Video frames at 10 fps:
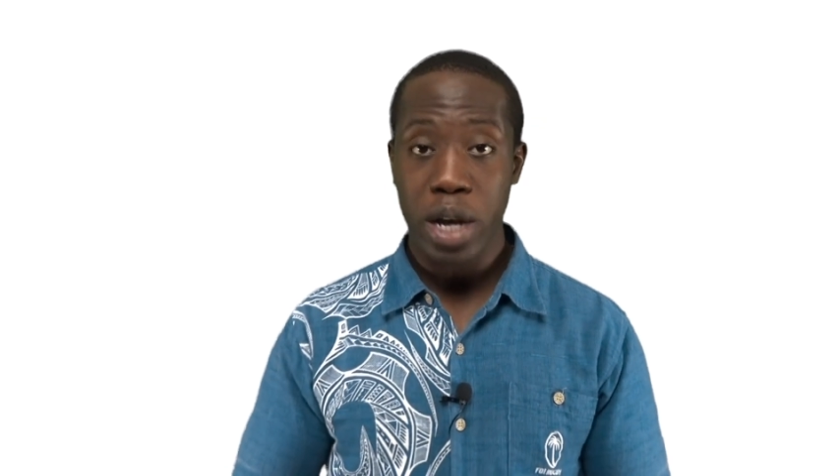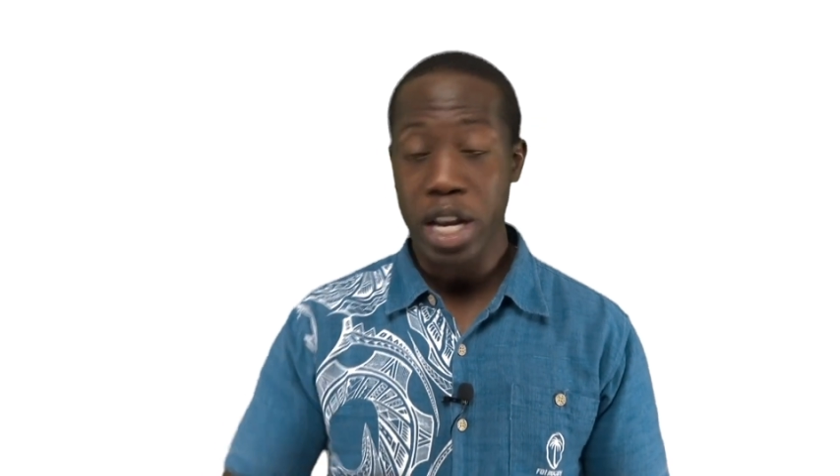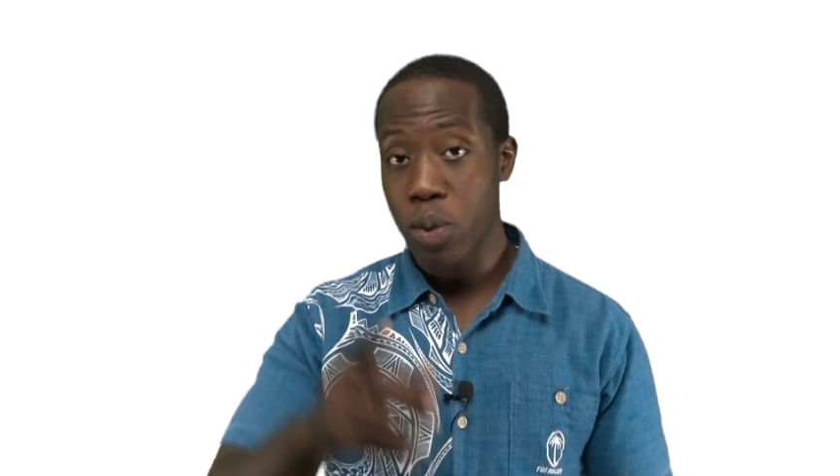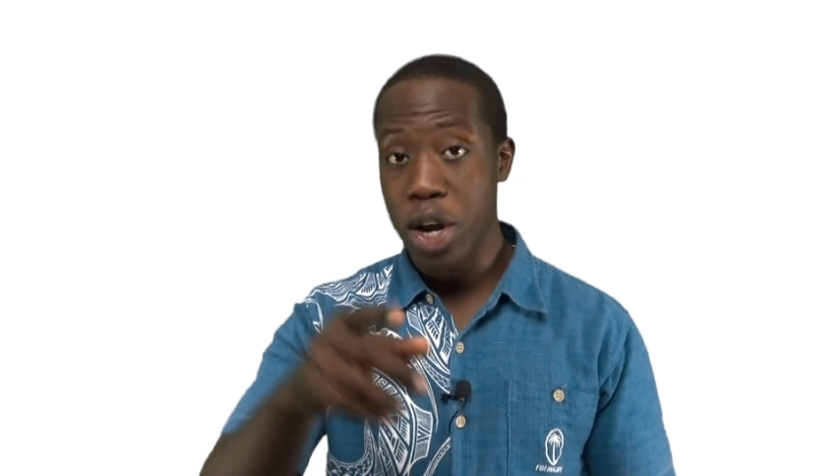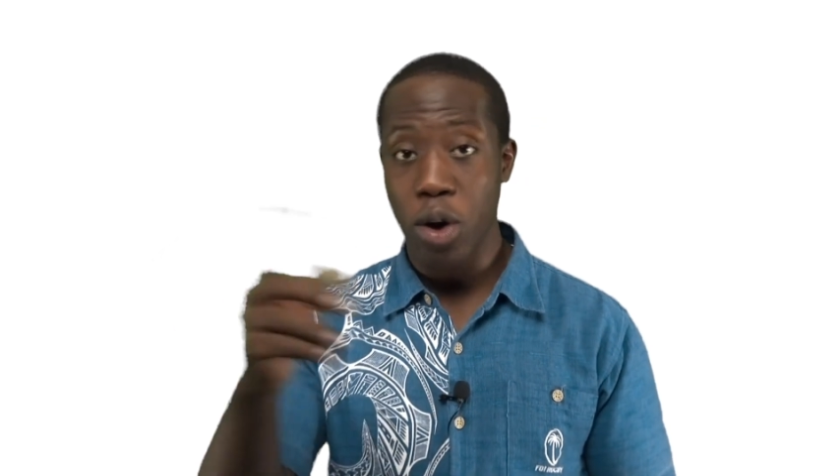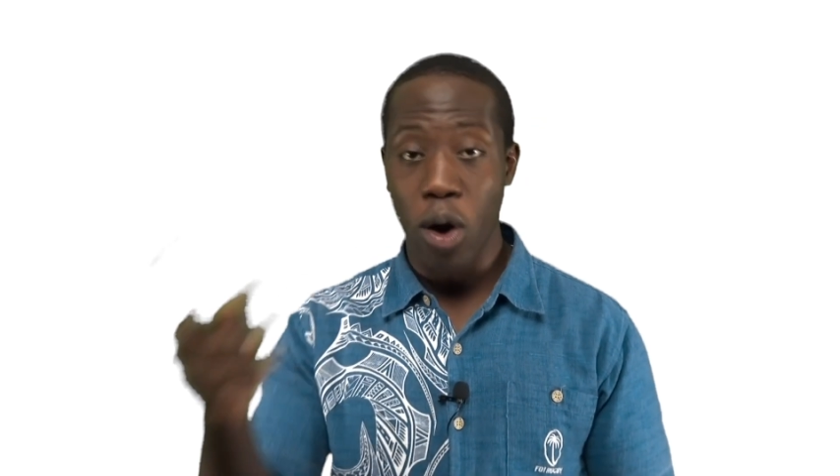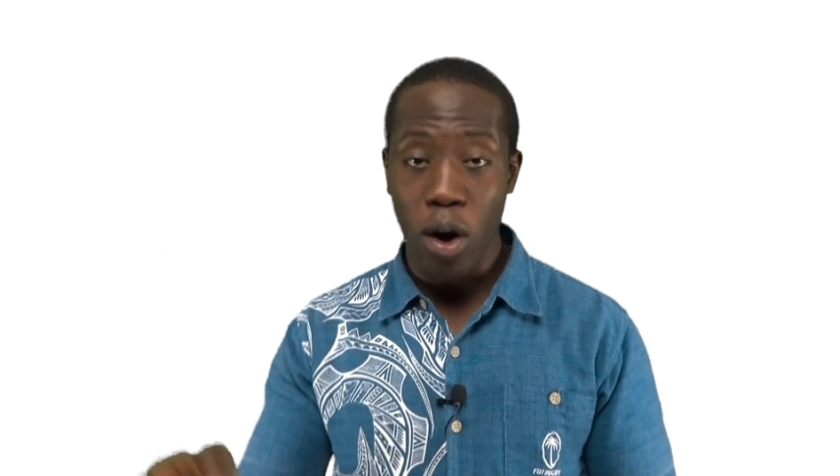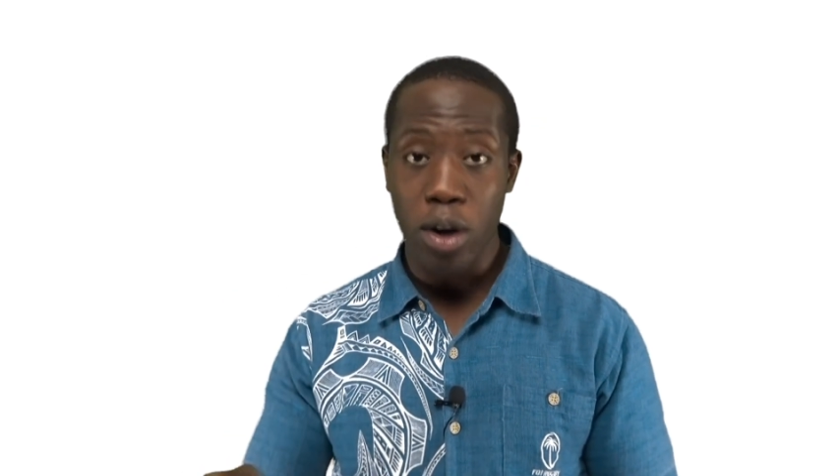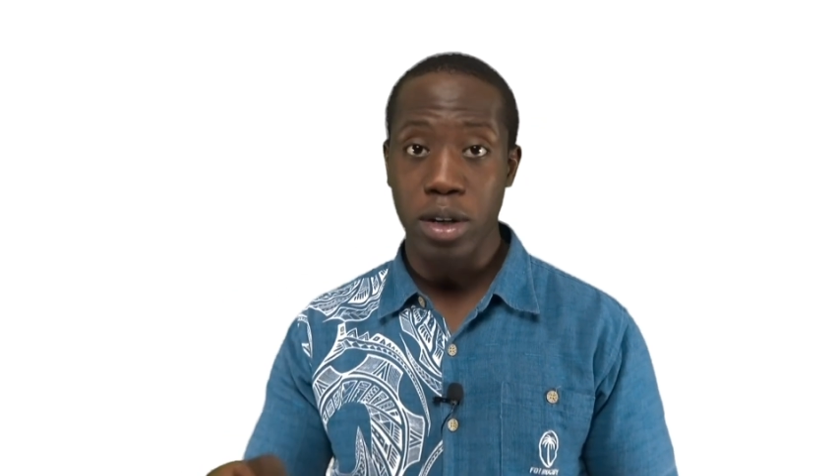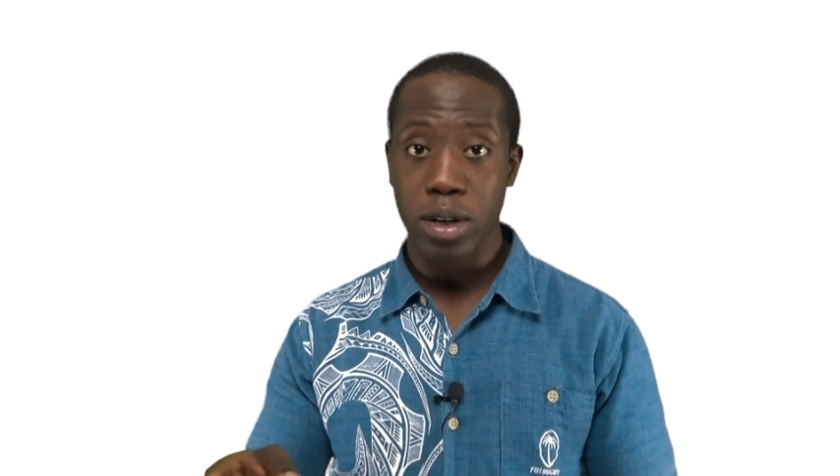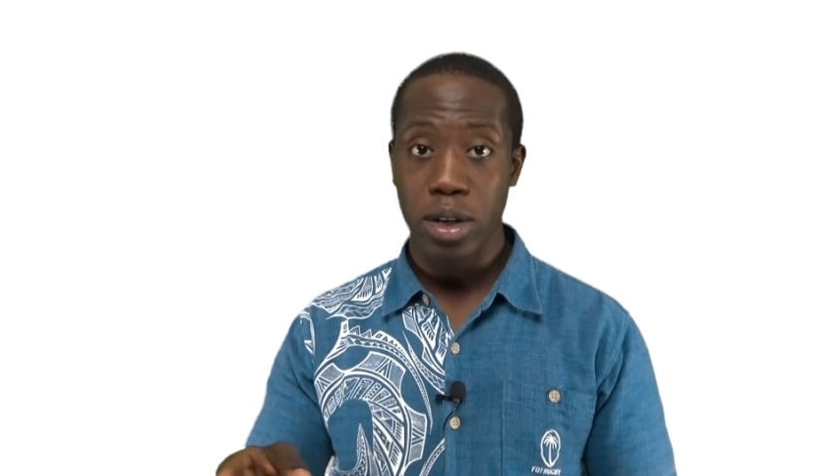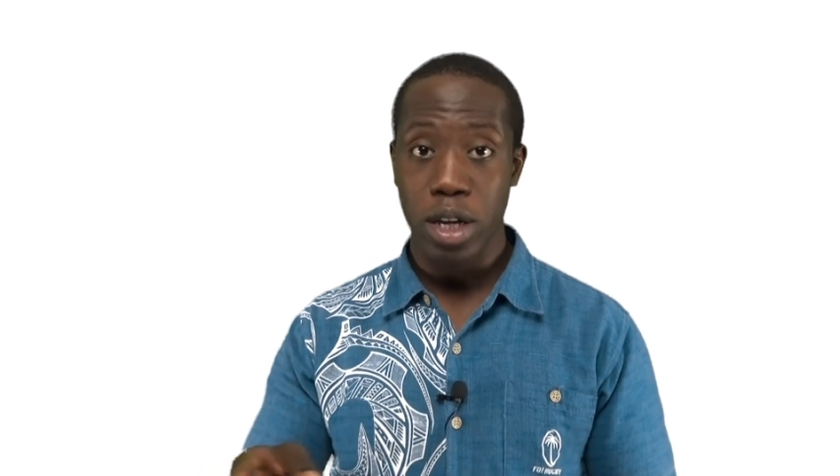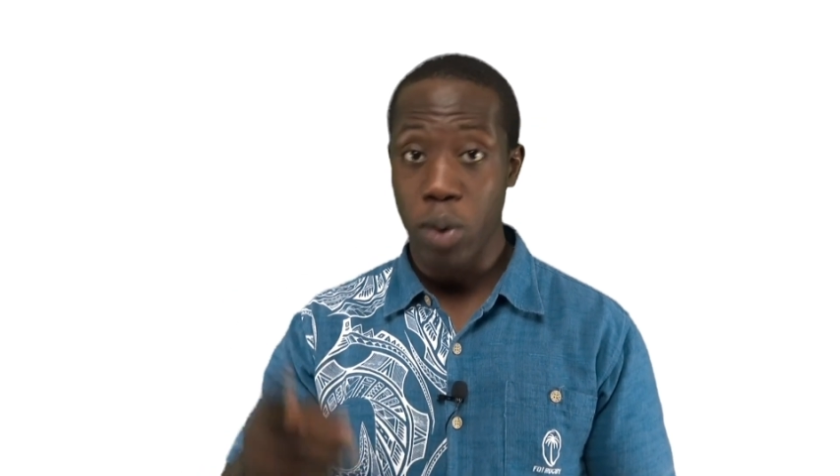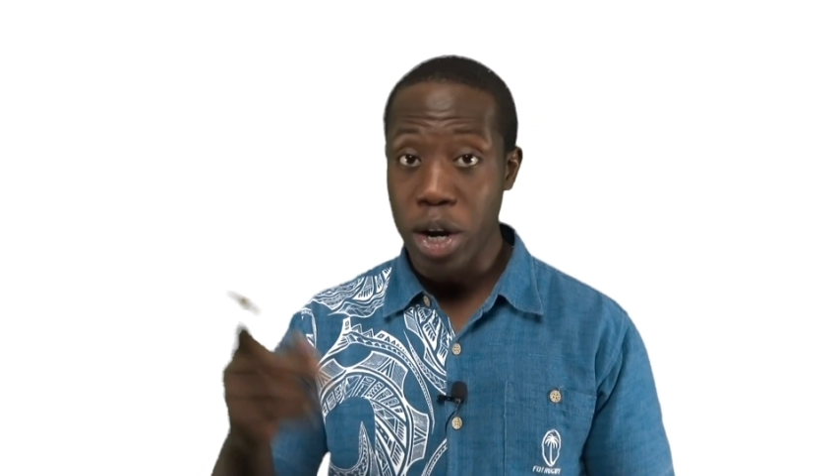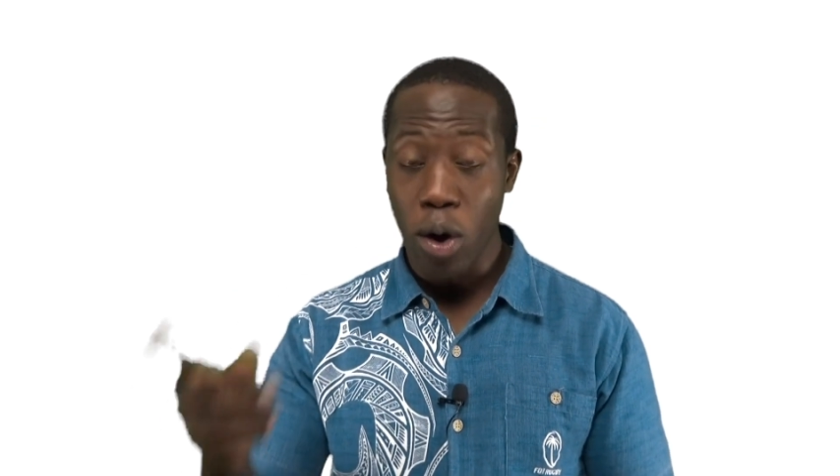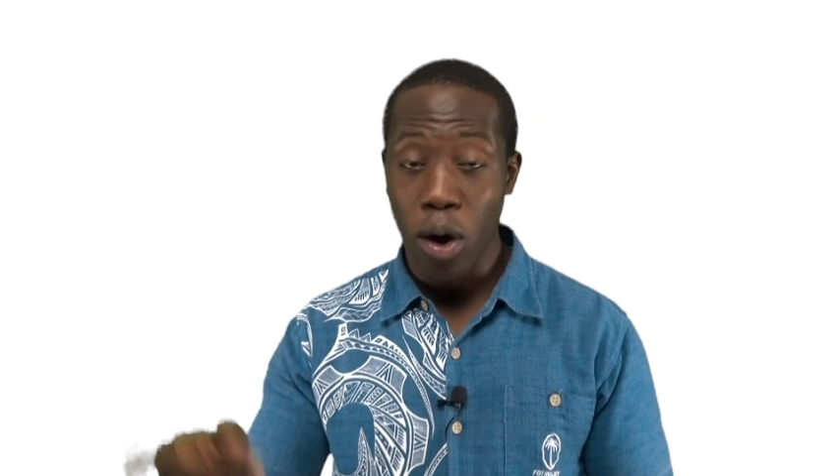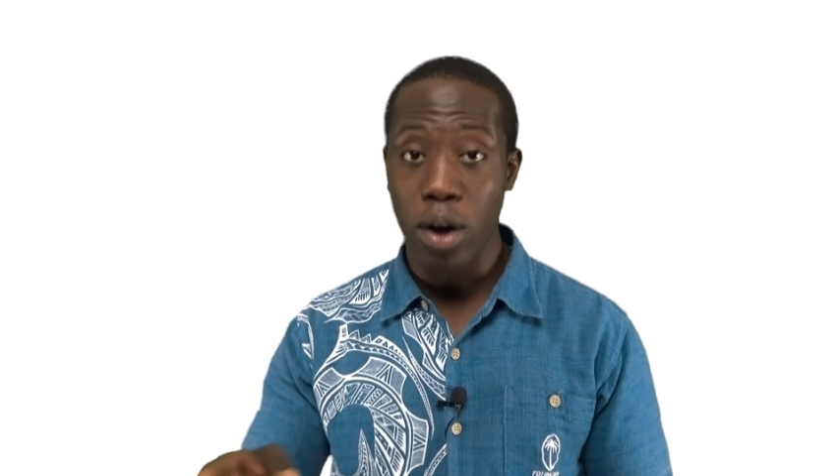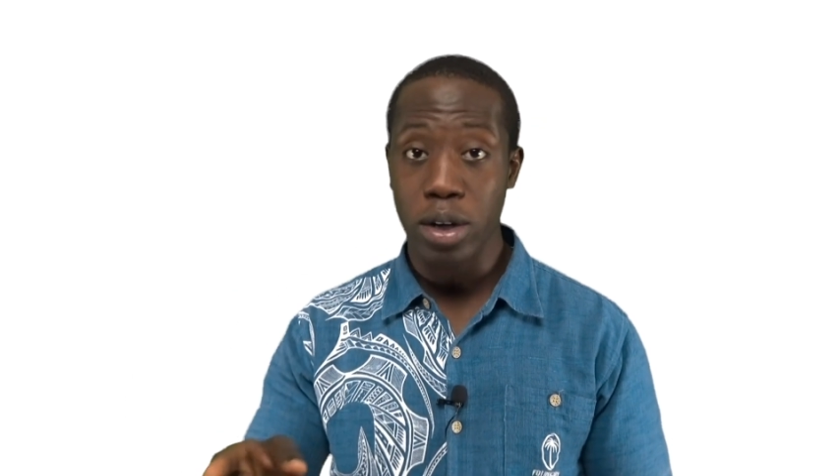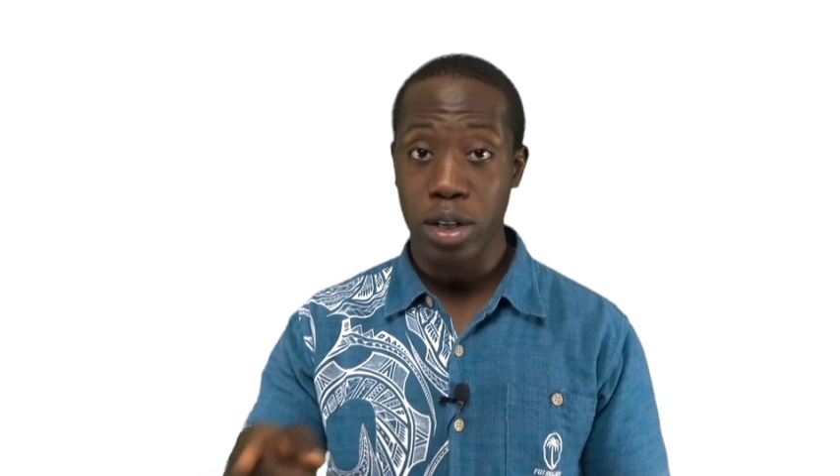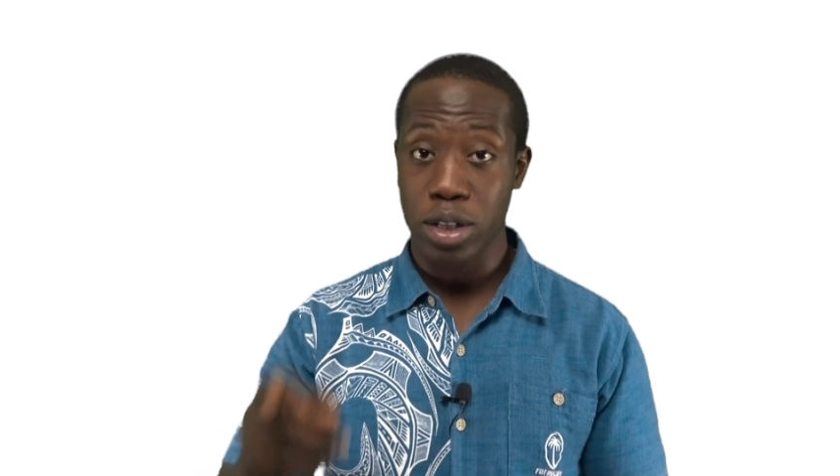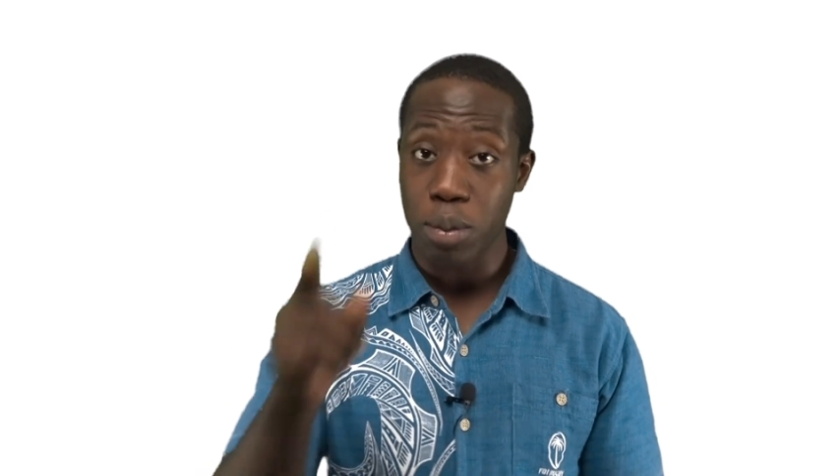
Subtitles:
And he went on